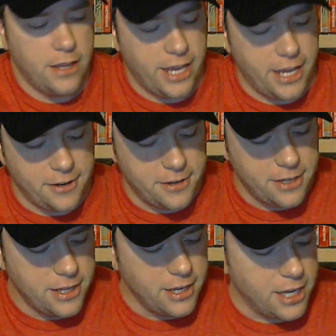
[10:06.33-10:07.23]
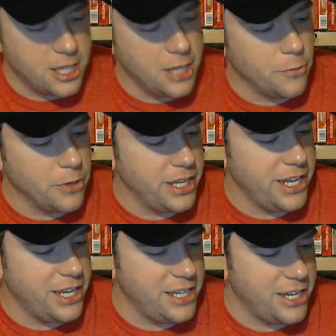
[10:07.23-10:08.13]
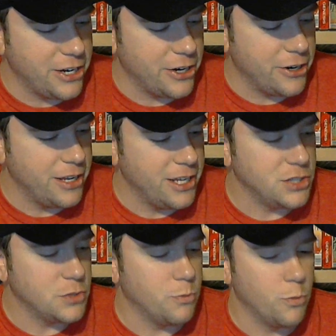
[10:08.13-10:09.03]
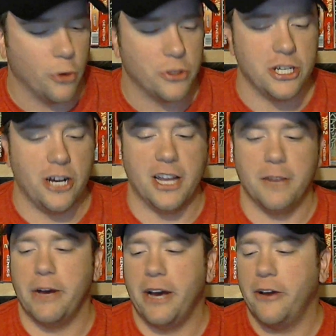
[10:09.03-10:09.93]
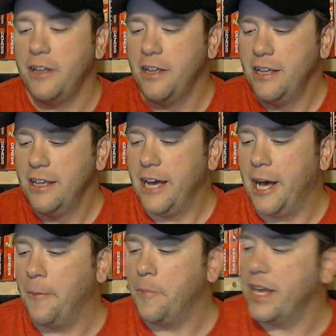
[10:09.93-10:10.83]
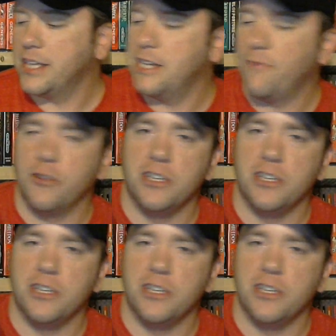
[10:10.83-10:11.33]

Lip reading: And nothing really in here is worth talking about except for